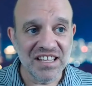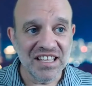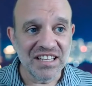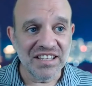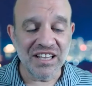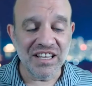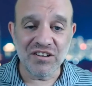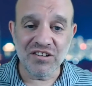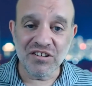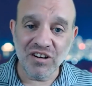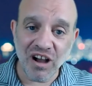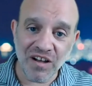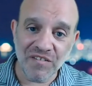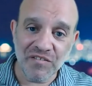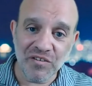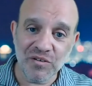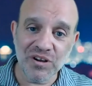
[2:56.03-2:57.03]
that you're
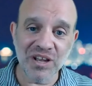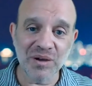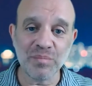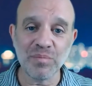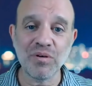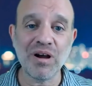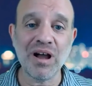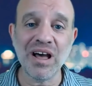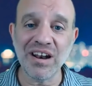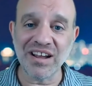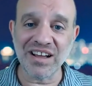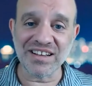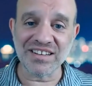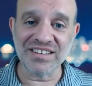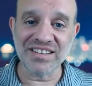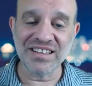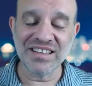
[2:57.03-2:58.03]
offering a
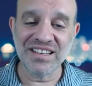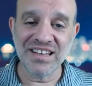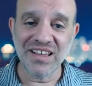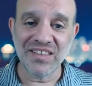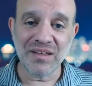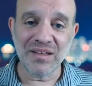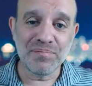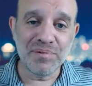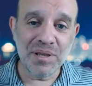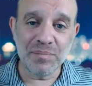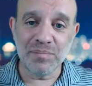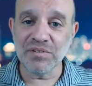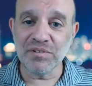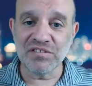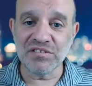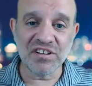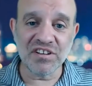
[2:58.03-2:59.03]
product that people
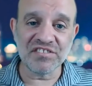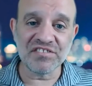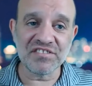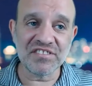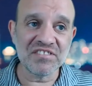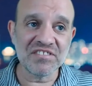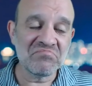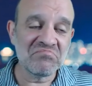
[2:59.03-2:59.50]
just